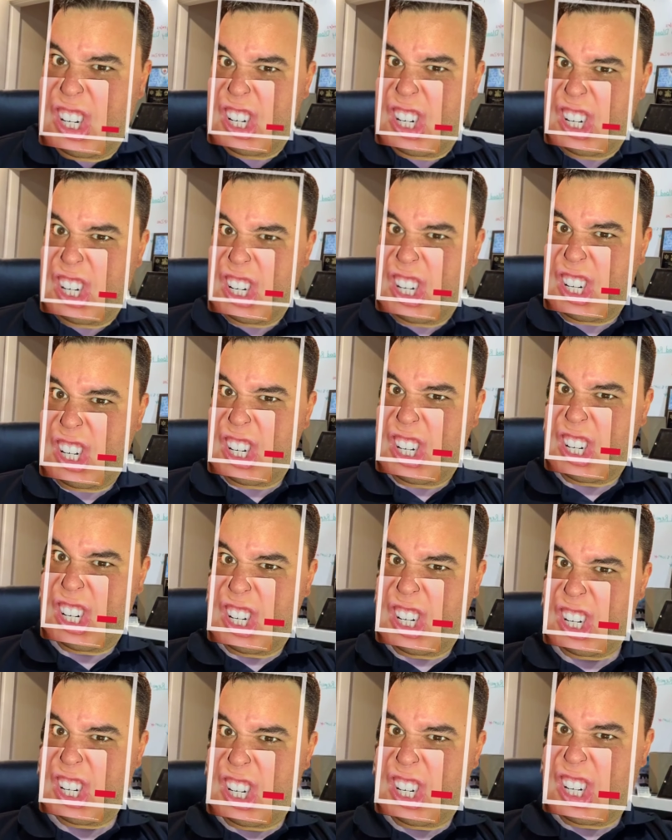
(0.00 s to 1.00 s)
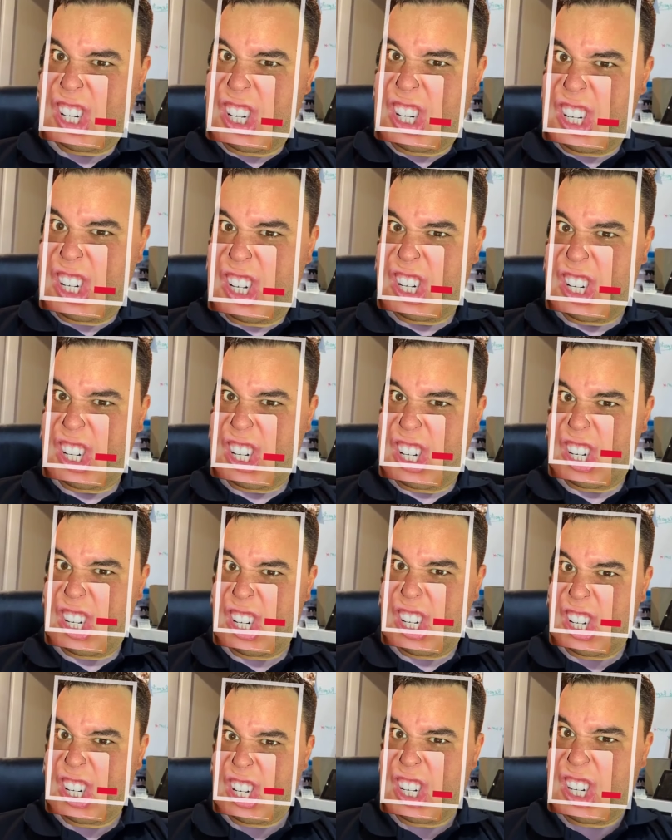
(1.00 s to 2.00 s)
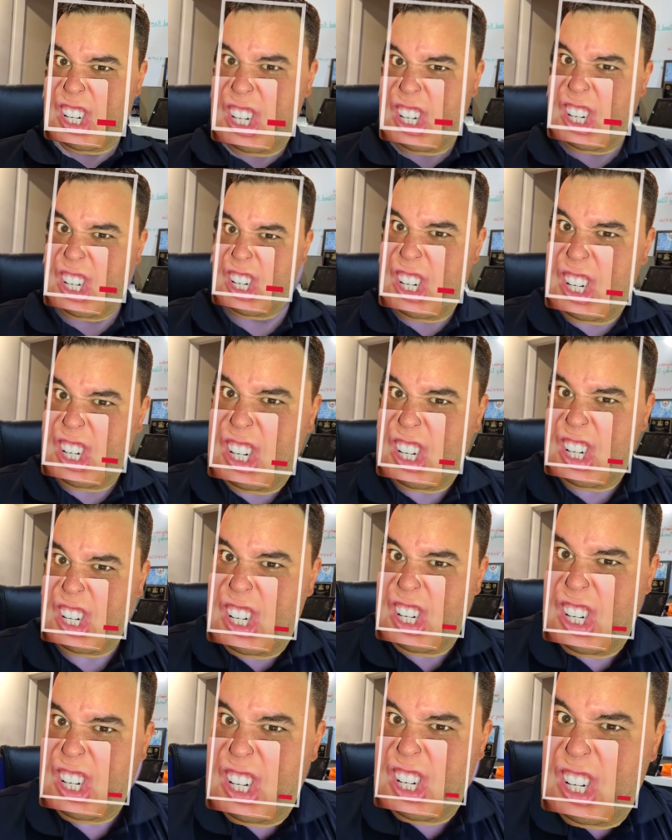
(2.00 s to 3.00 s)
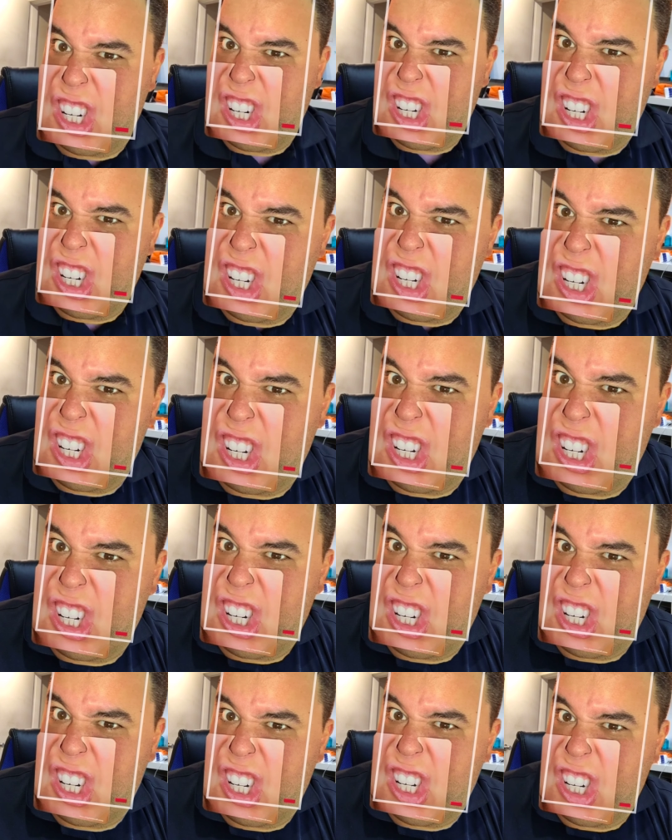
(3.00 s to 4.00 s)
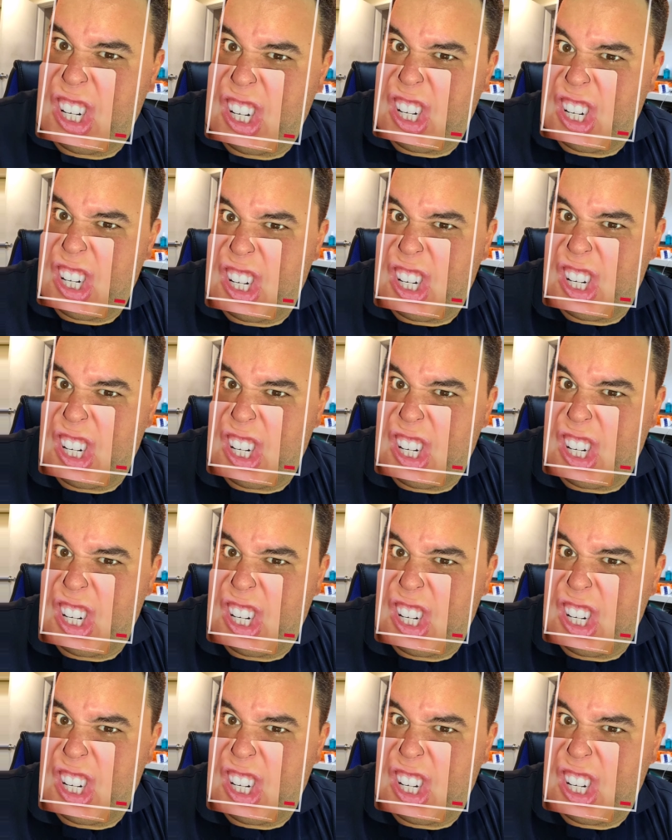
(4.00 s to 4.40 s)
You can move away, it scales. You move closer, it gets bigger.